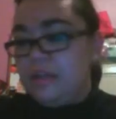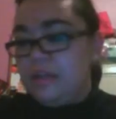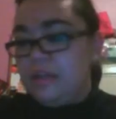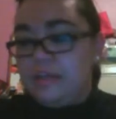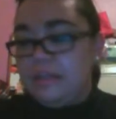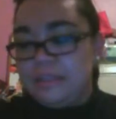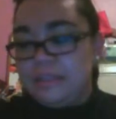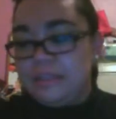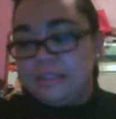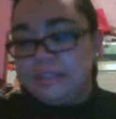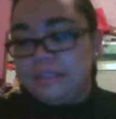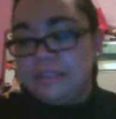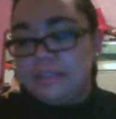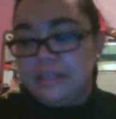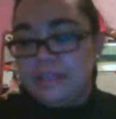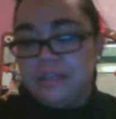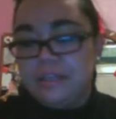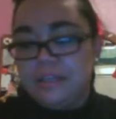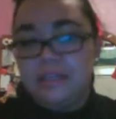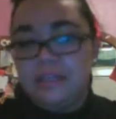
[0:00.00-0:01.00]
because it's
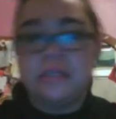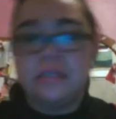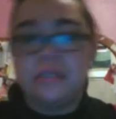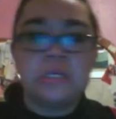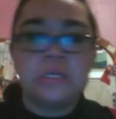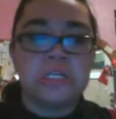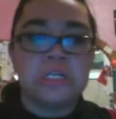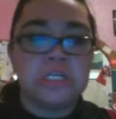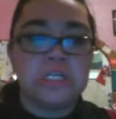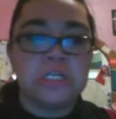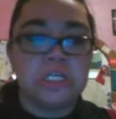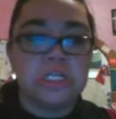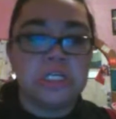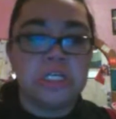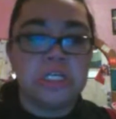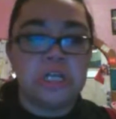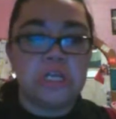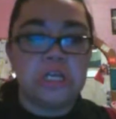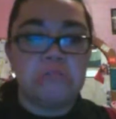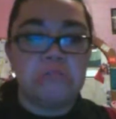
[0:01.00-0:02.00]
like a
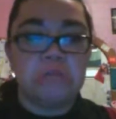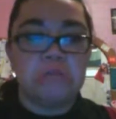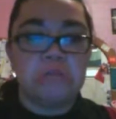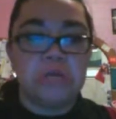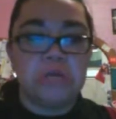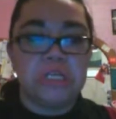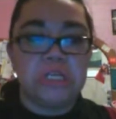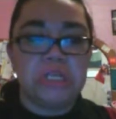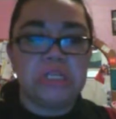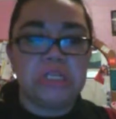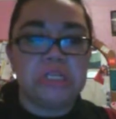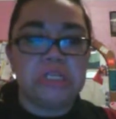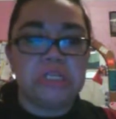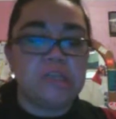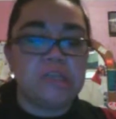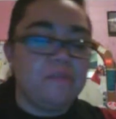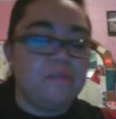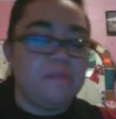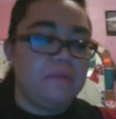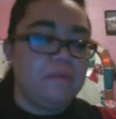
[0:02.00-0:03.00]
lot of points
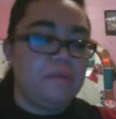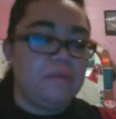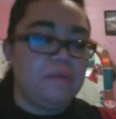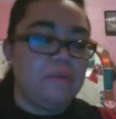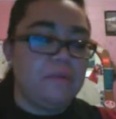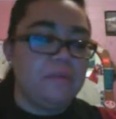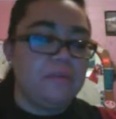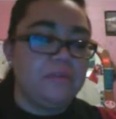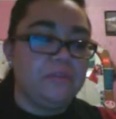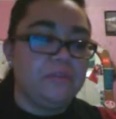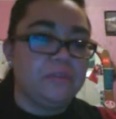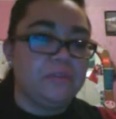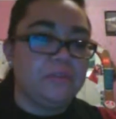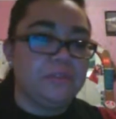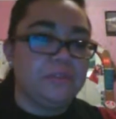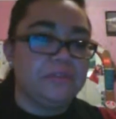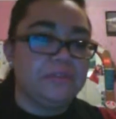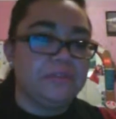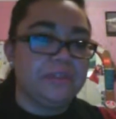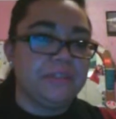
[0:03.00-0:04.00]
if you go too
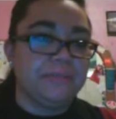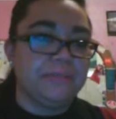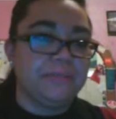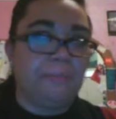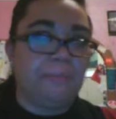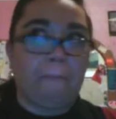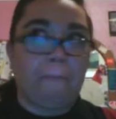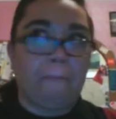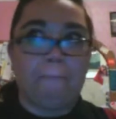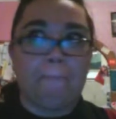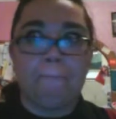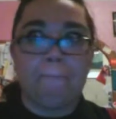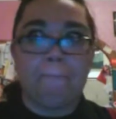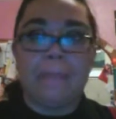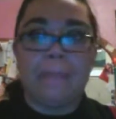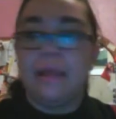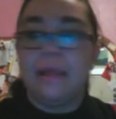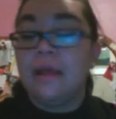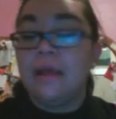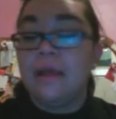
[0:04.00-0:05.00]
much overtime.
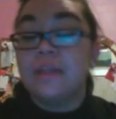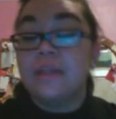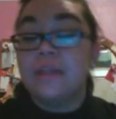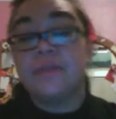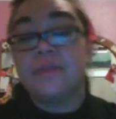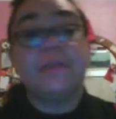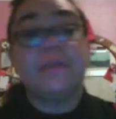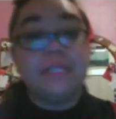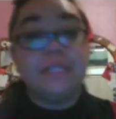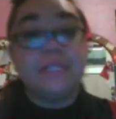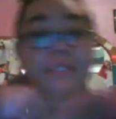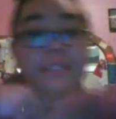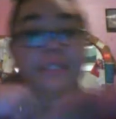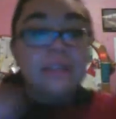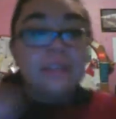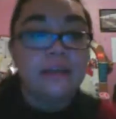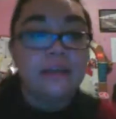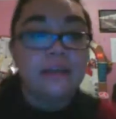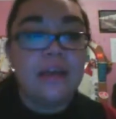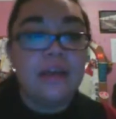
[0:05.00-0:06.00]
So anyways,
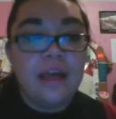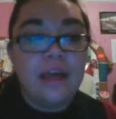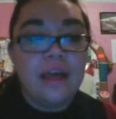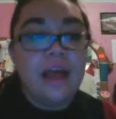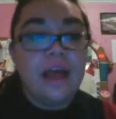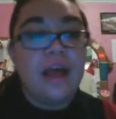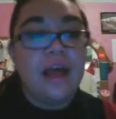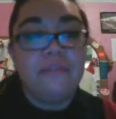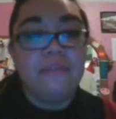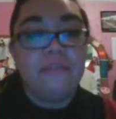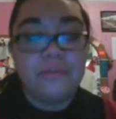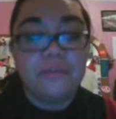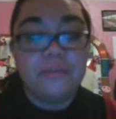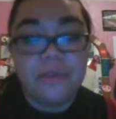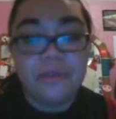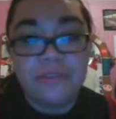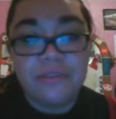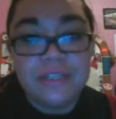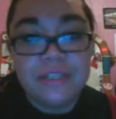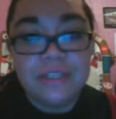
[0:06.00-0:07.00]
after
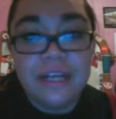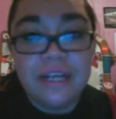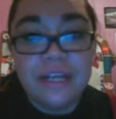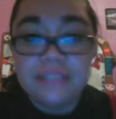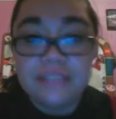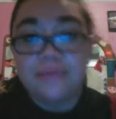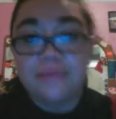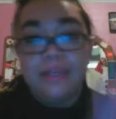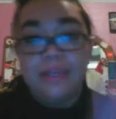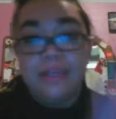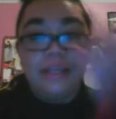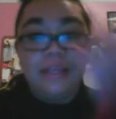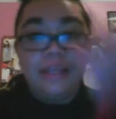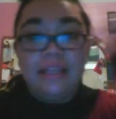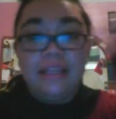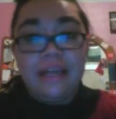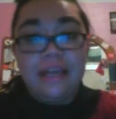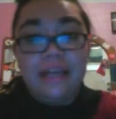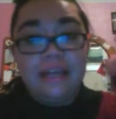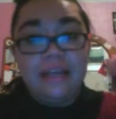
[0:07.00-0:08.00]
my friend texted me
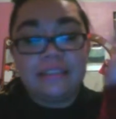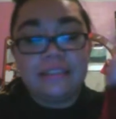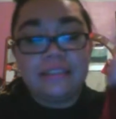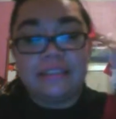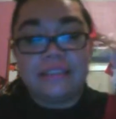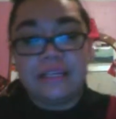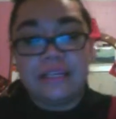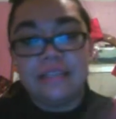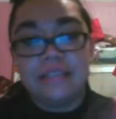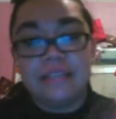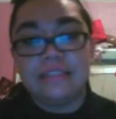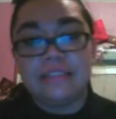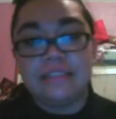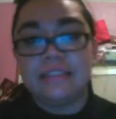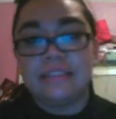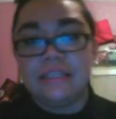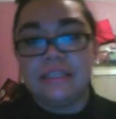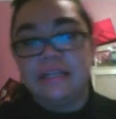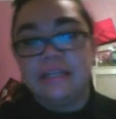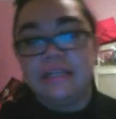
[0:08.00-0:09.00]
last night,
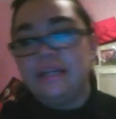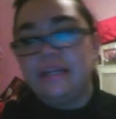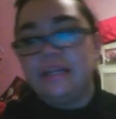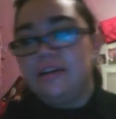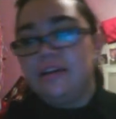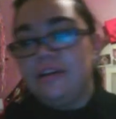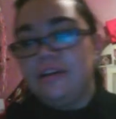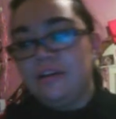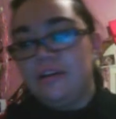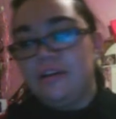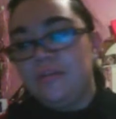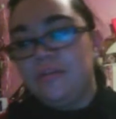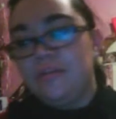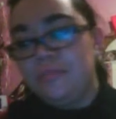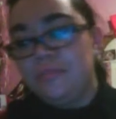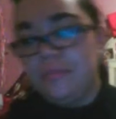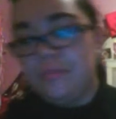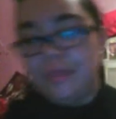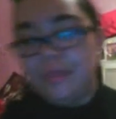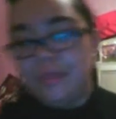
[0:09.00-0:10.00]
um,
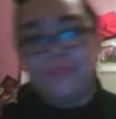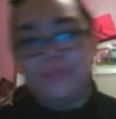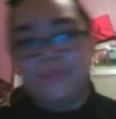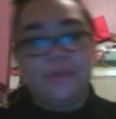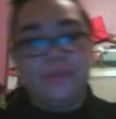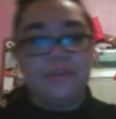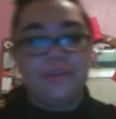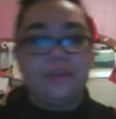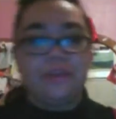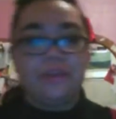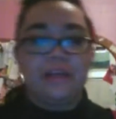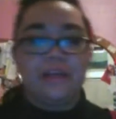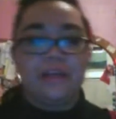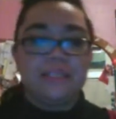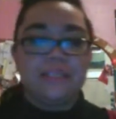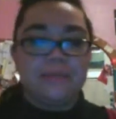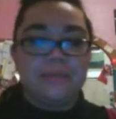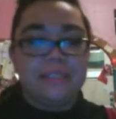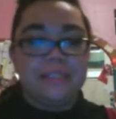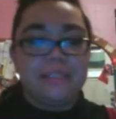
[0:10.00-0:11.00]
like three other
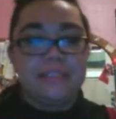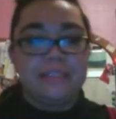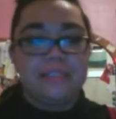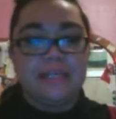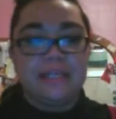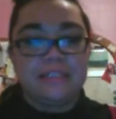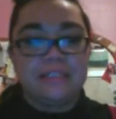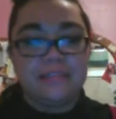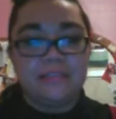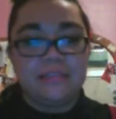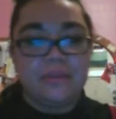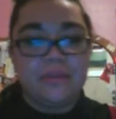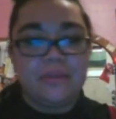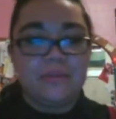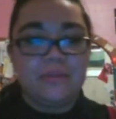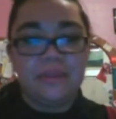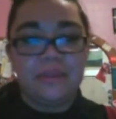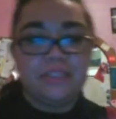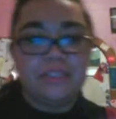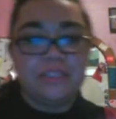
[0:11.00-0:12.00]
classmates texted me
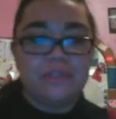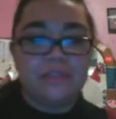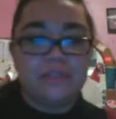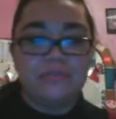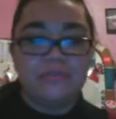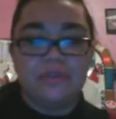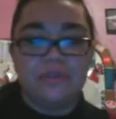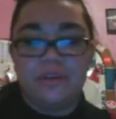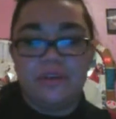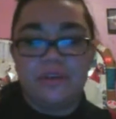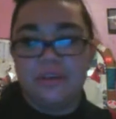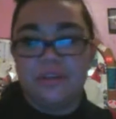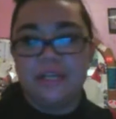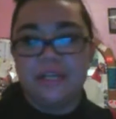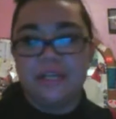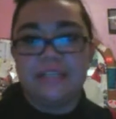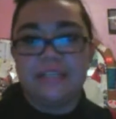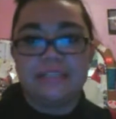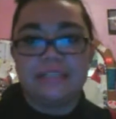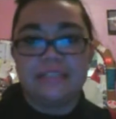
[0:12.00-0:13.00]
about stuff for other
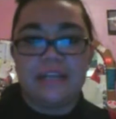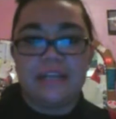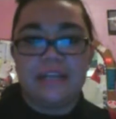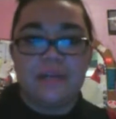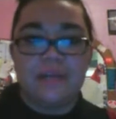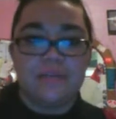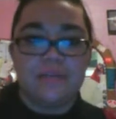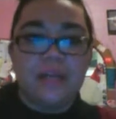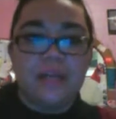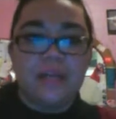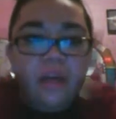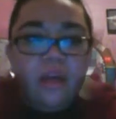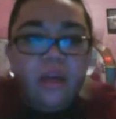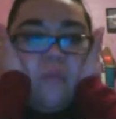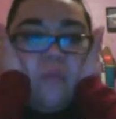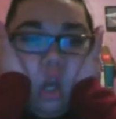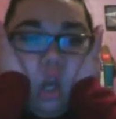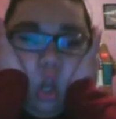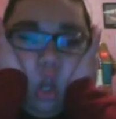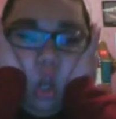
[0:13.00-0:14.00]
classes, and I was like,
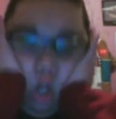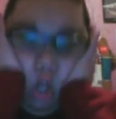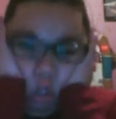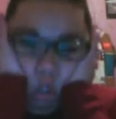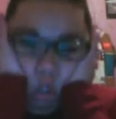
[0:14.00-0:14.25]
oh